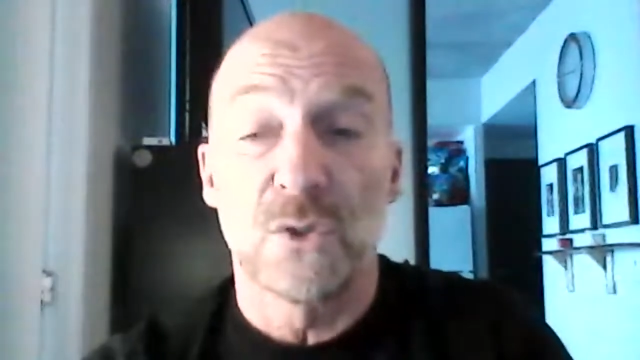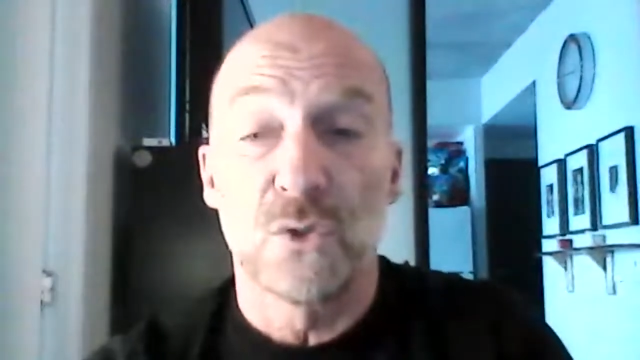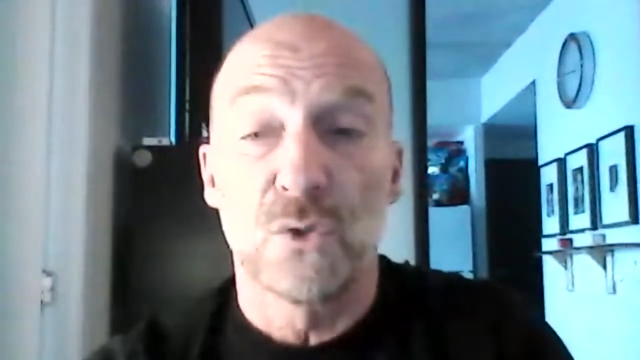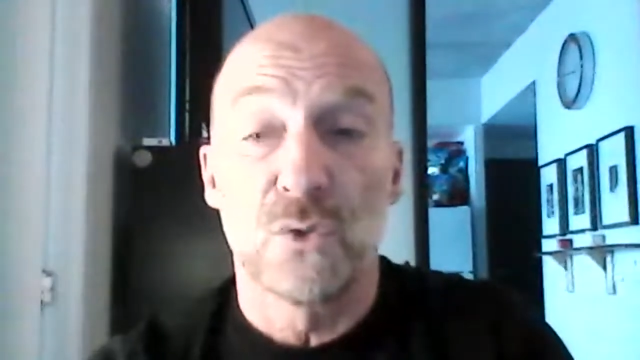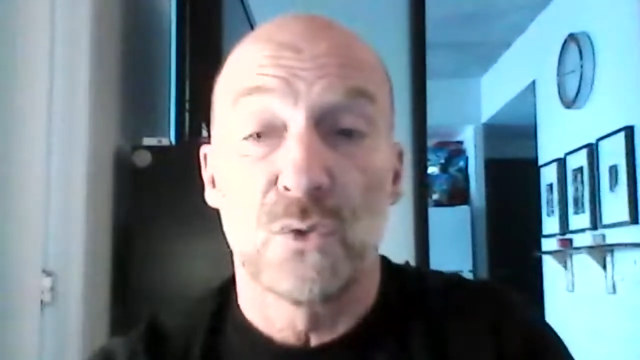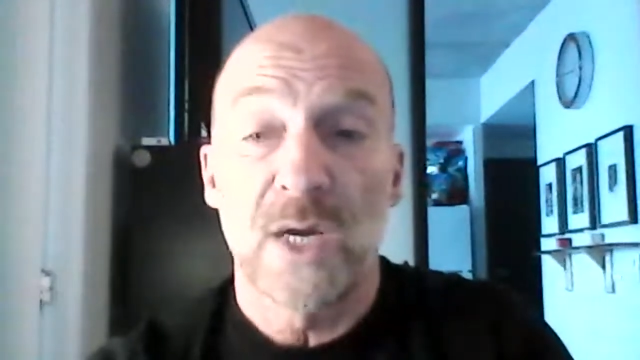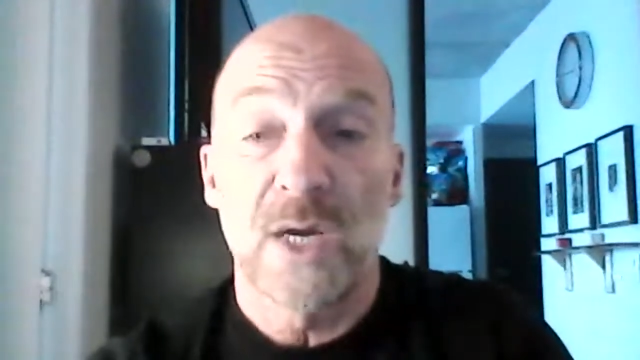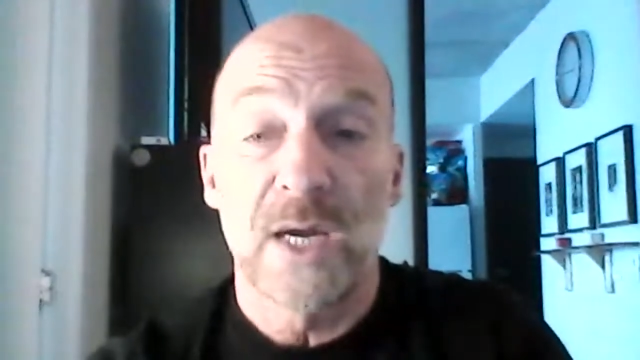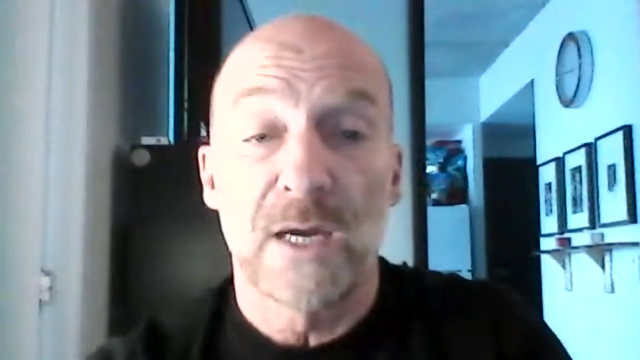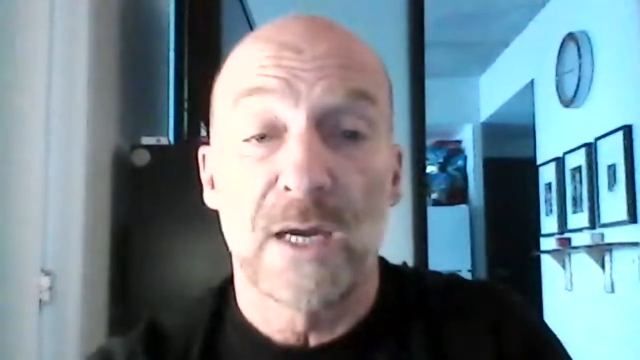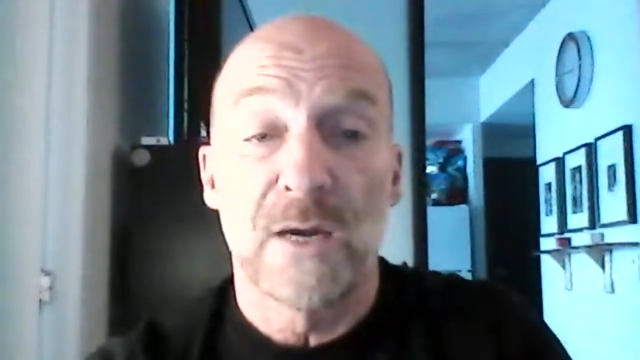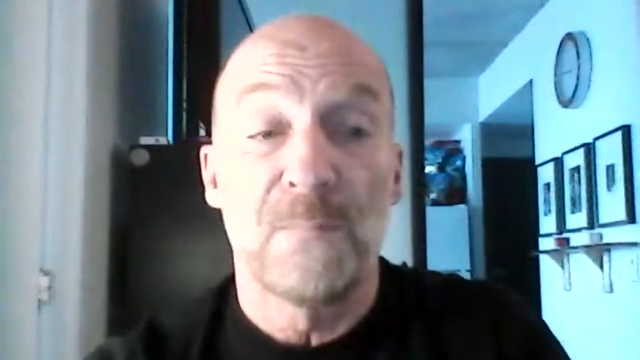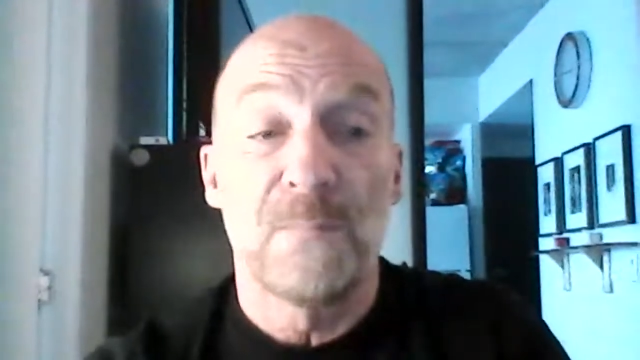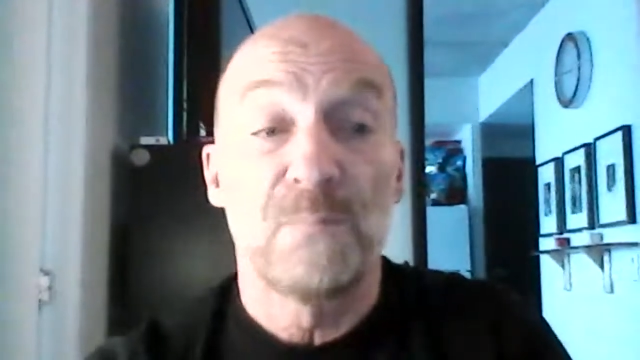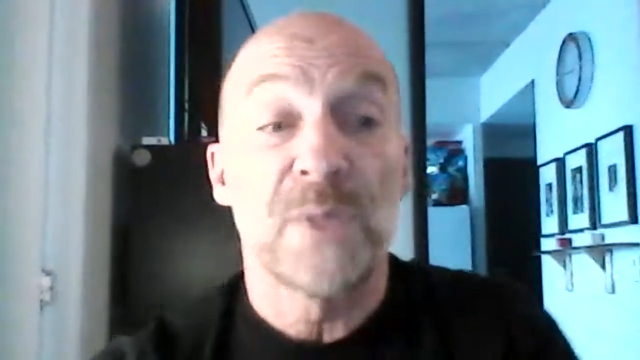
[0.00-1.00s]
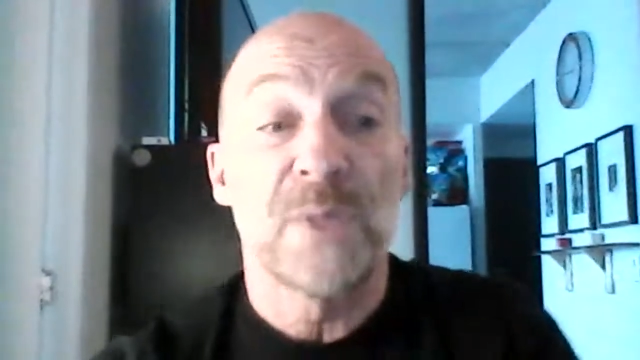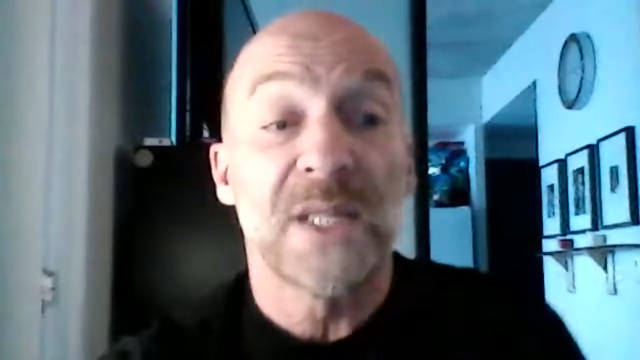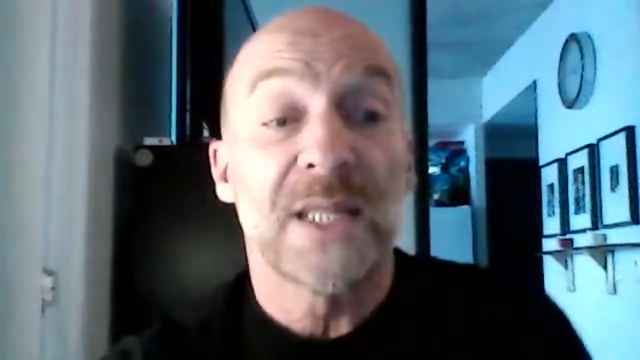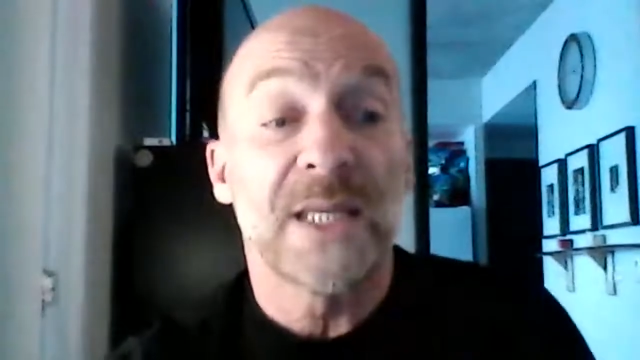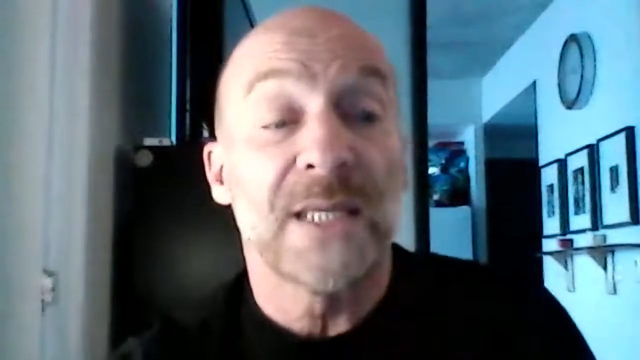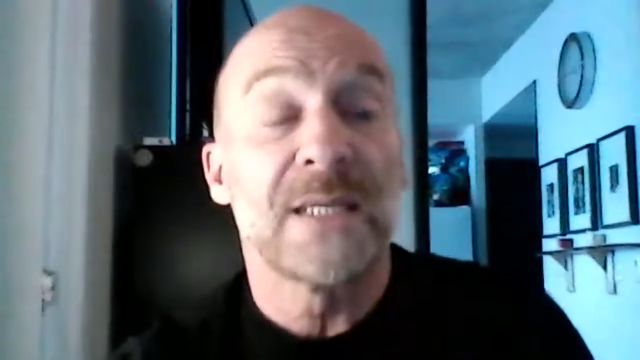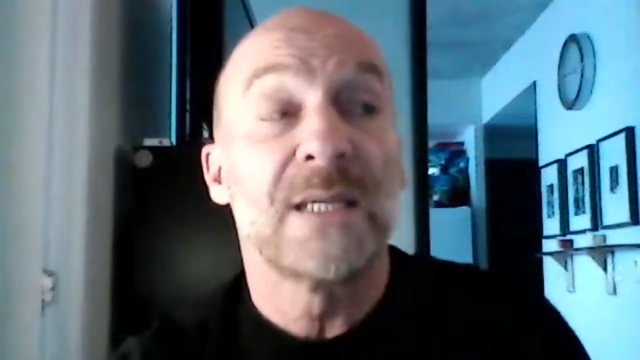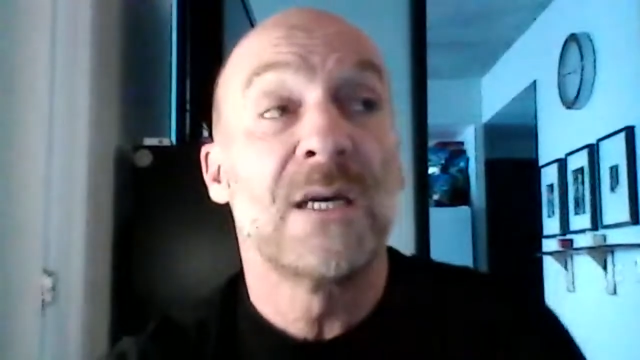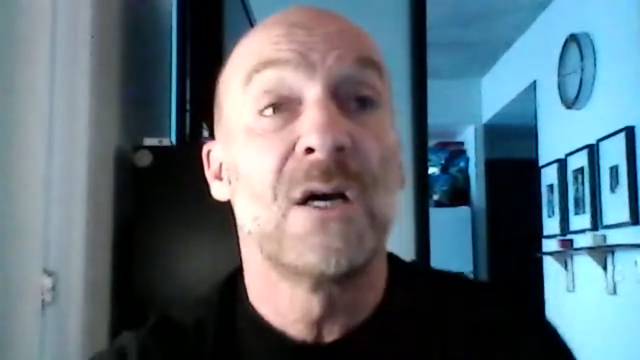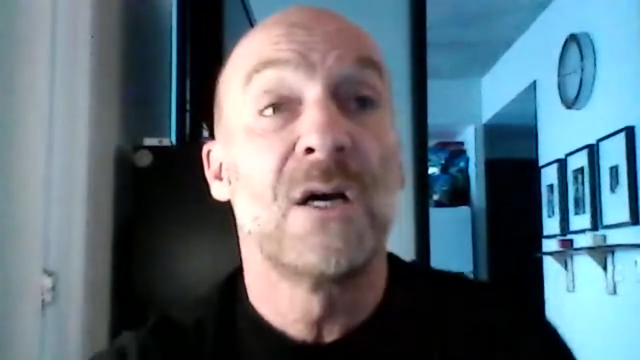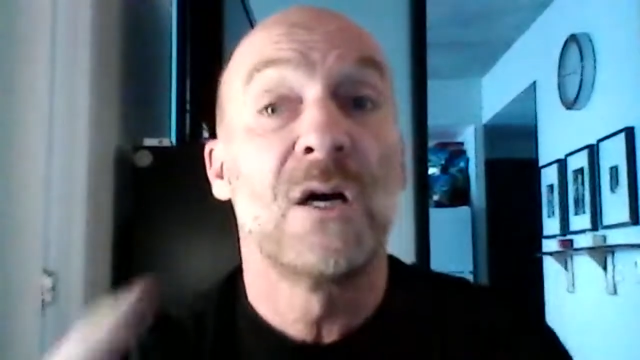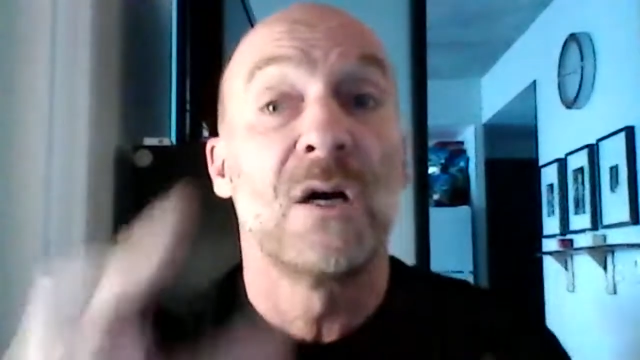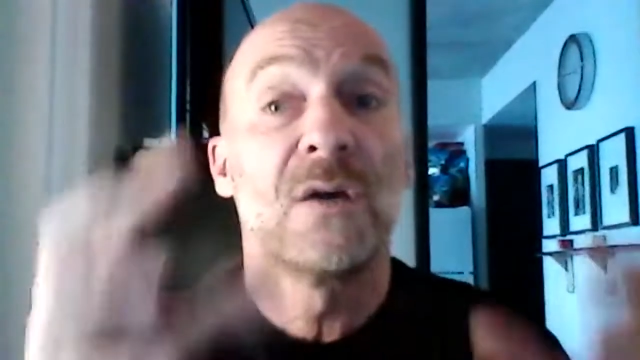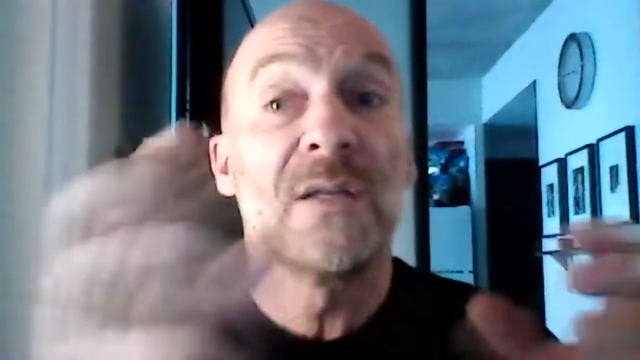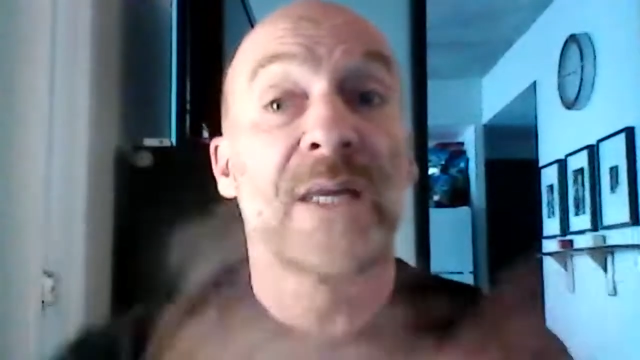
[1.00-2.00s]
So, but
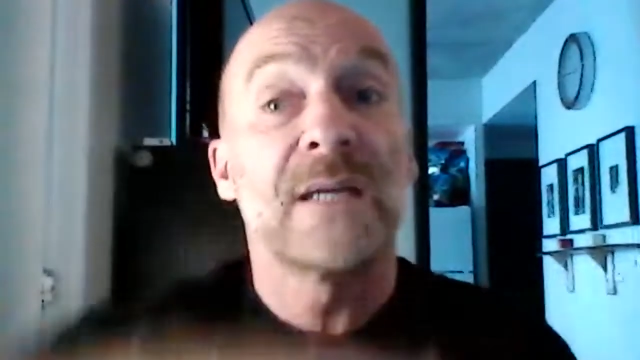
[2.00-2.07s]
then